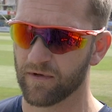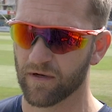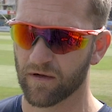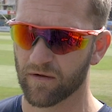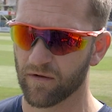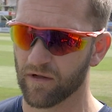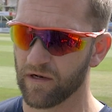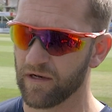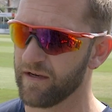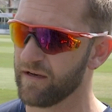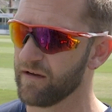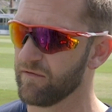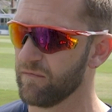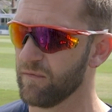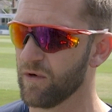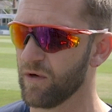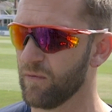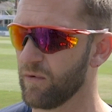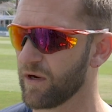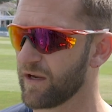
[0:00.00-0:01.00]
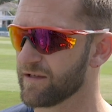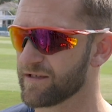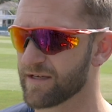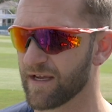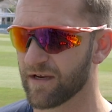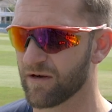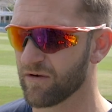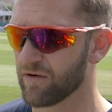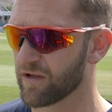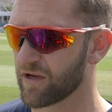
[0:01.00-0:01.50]
You know, got the leading wicket
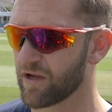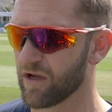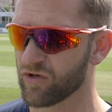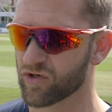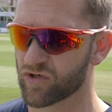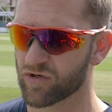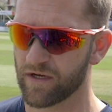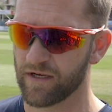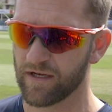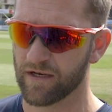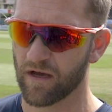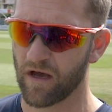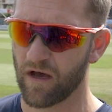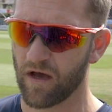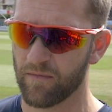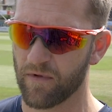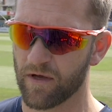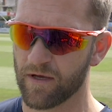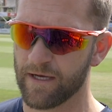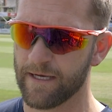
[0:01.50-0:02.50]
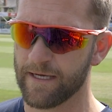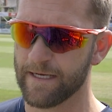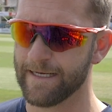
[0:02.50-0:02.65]
taker in the country in Harmer,